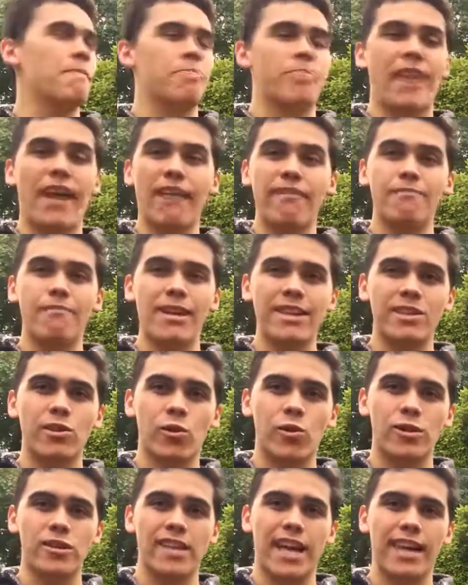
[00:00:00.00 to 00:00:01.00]
They have
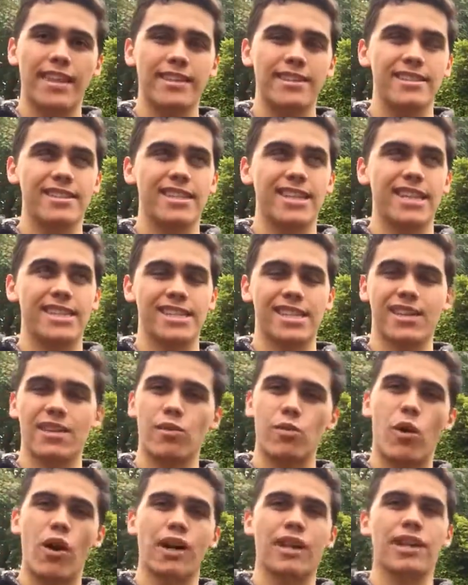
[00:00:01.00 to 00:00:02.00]
mentors at these things, and they're
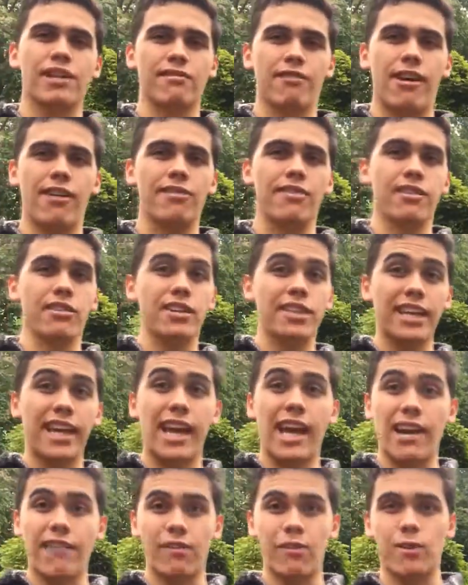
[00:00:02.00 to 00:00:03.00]
walking around, they're looking
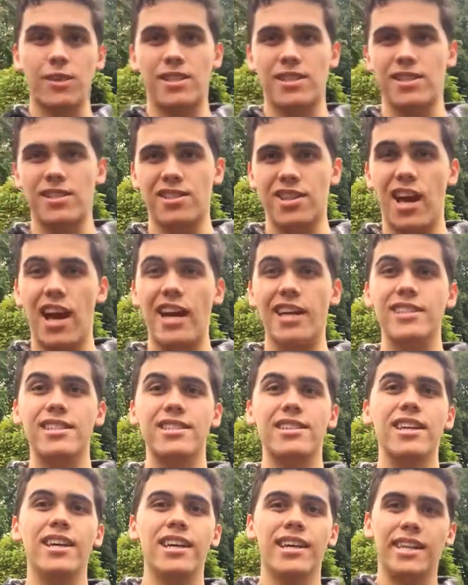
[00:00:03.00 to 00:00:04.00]
at everyone's
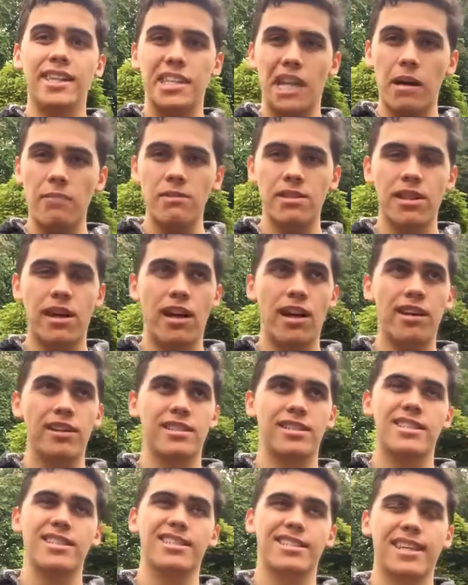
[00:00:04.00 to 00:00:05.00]
designs. He comes to
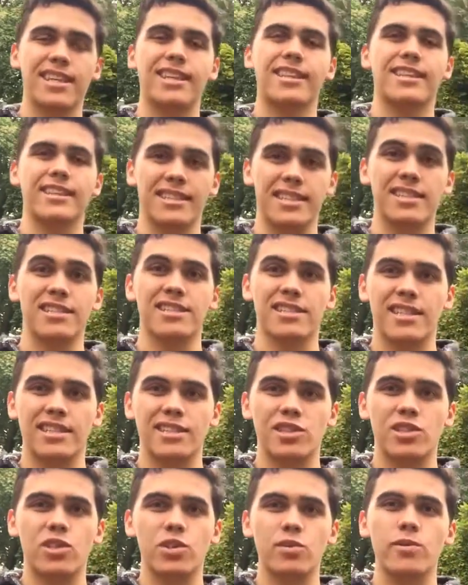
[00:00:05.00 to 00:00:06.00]
ours and he's like,
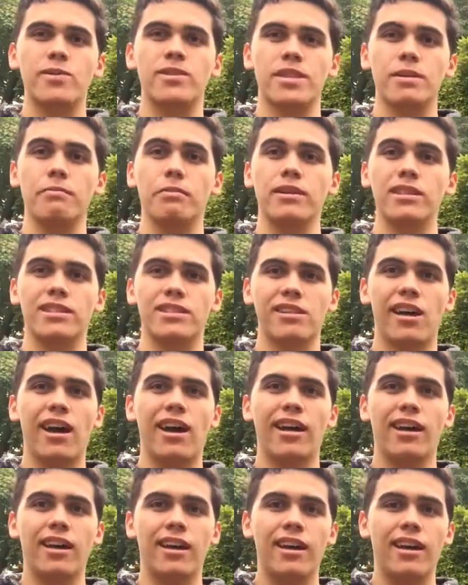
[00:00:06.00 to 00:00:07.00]
it's too simple, it's
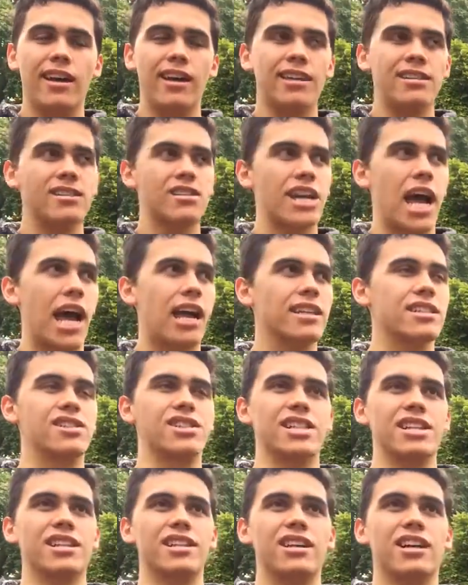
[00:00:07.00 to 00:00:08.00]
not
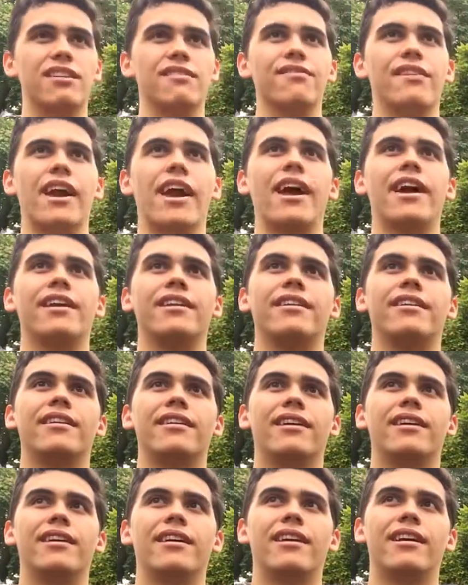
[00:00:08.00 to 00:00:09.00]
challenging enough. And
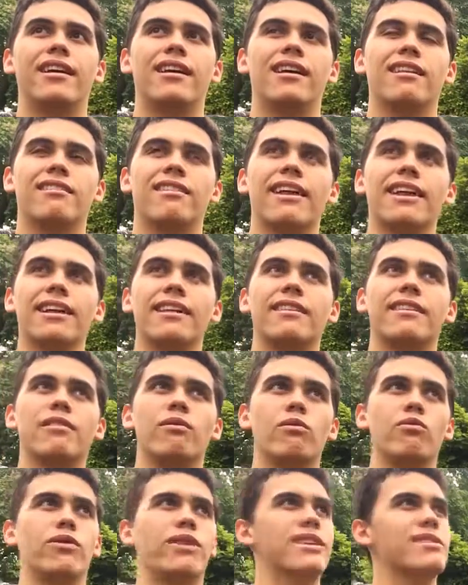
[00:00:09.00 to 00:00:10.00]

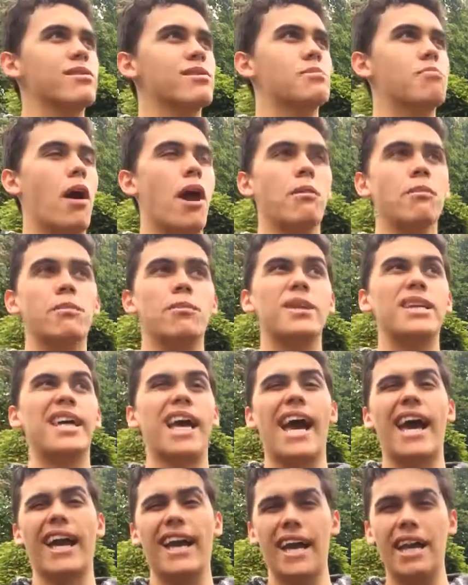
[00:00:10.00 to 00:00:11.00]
this was probably
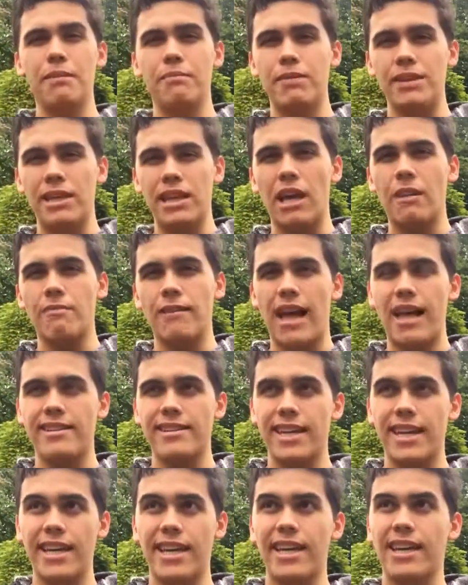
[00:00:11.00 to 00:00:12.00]
at 8 p.m. that
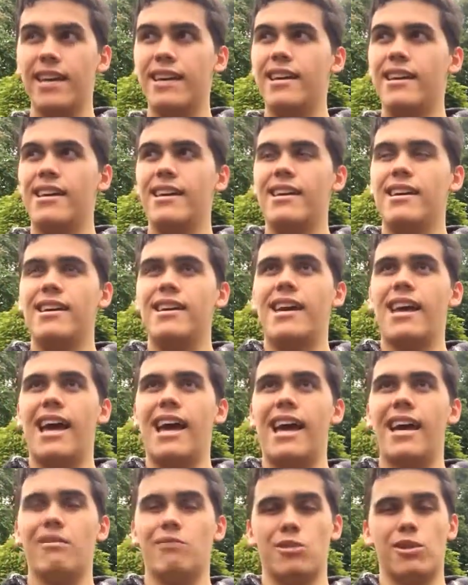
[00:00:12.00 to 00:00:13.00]
day,
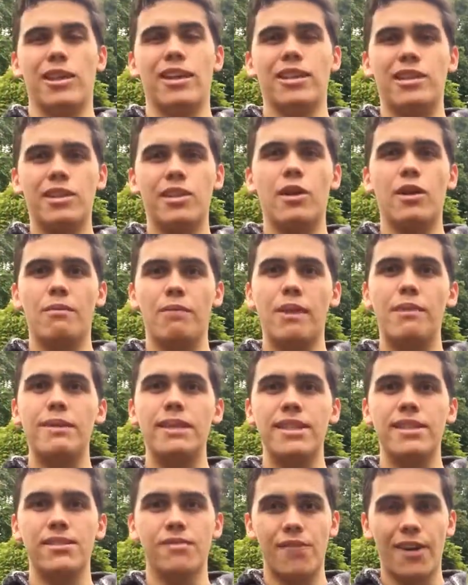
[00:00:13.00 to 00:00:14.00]
and we're like, you know what, maybe
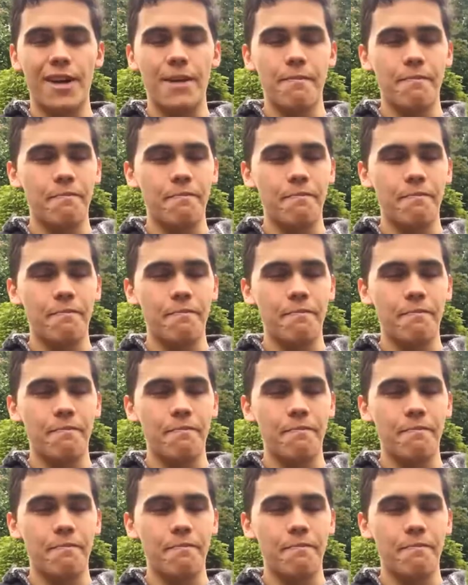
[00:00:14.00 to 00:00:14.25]
he's right.